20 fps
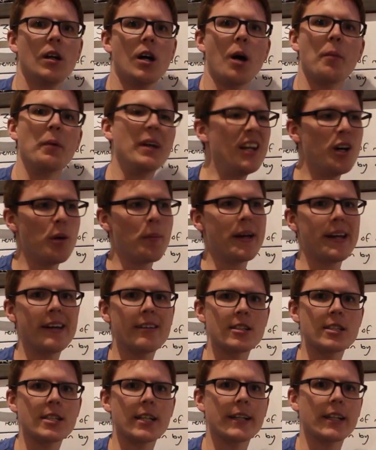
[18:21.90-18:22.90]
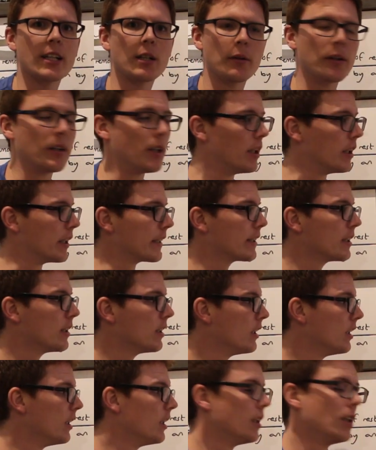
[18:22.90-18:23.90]
a little bit irritated, I won't lie.
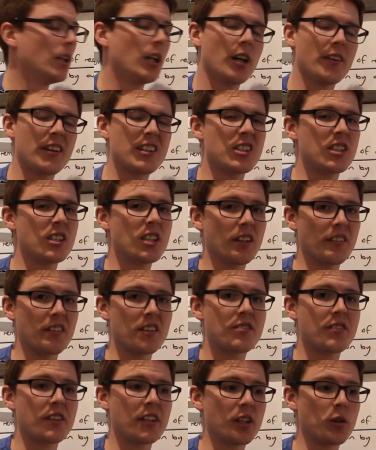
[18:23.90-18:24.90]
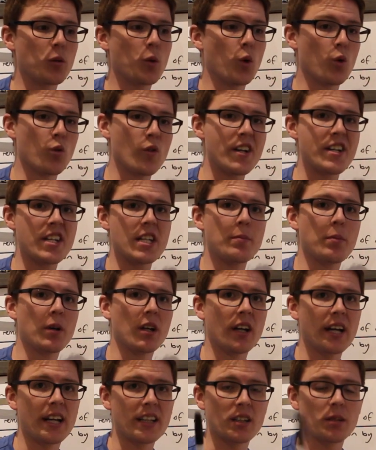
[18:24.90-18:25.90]
I've actually done this video already, but
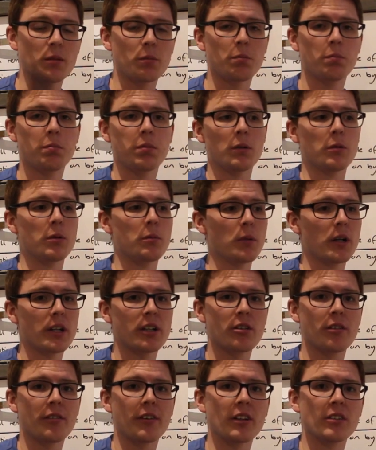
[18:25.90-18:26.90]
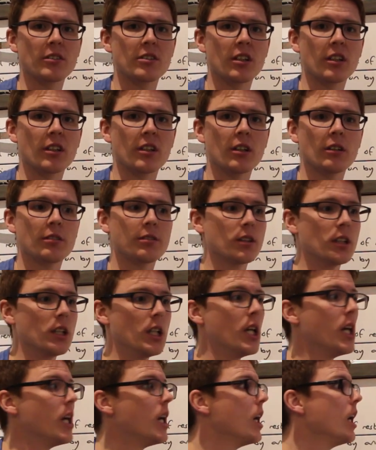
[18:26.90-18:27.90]
I had the blooming microphone turned off.
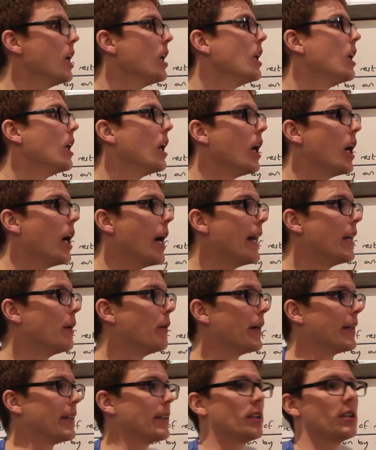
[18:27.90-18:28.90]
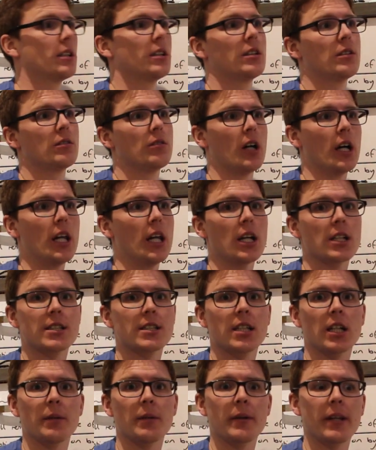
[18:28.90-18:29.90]
Anyway, right, last
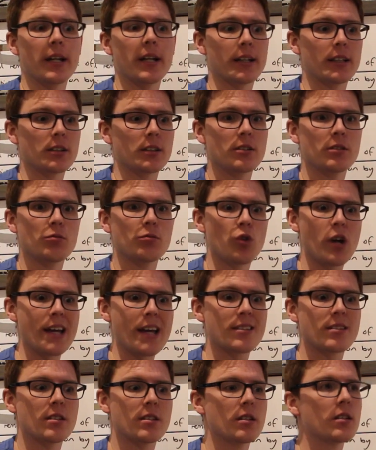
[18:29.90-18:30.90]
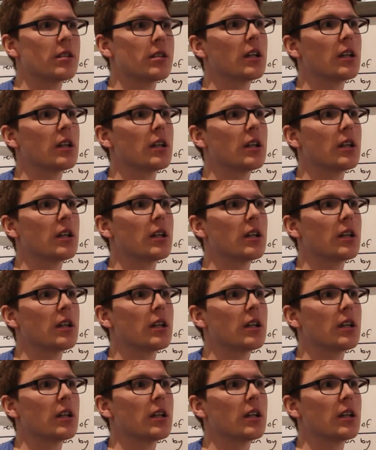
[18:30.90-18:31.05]
time, and then I can rest.